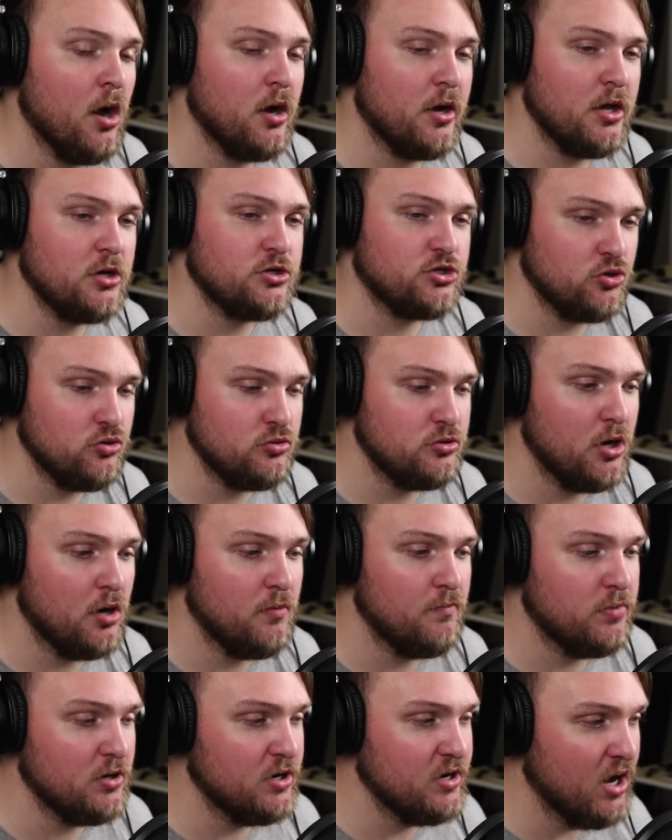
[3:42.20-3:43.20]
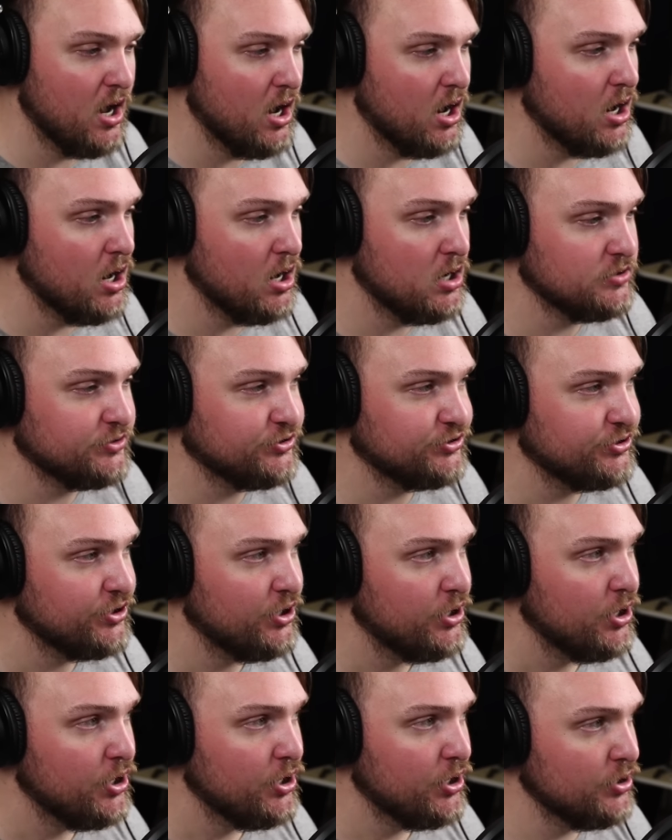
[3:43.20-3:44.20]
I'll get two number nines,
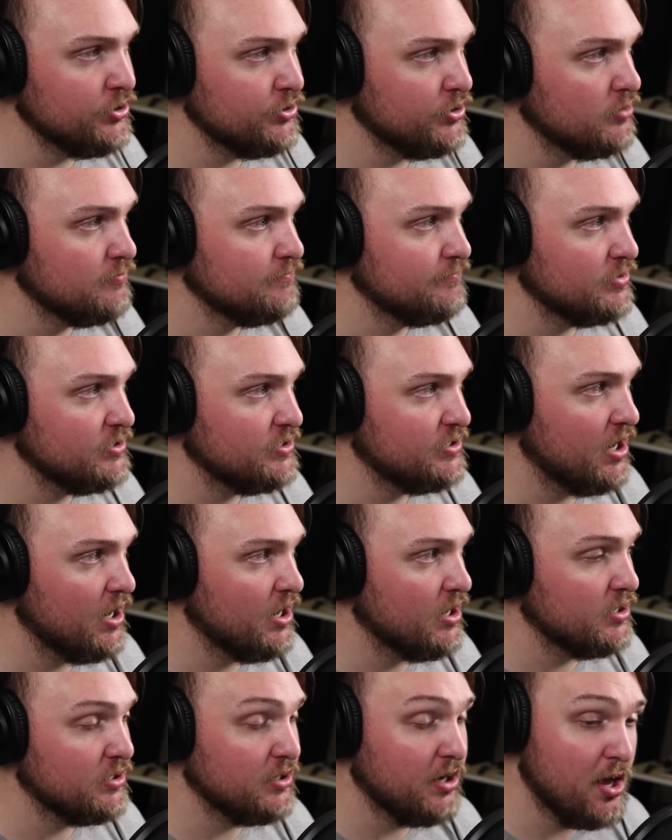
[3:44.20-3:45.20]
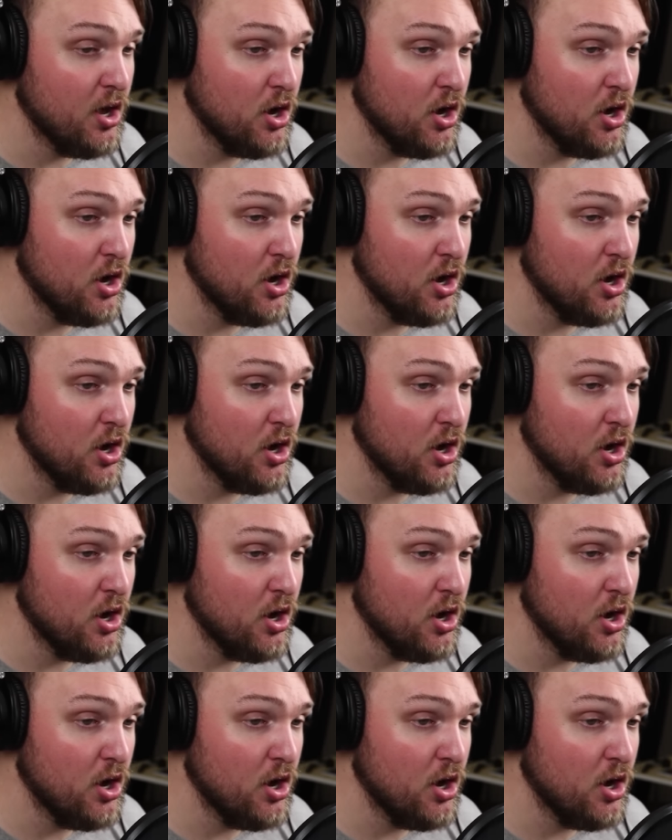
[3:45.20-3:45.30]
a number nine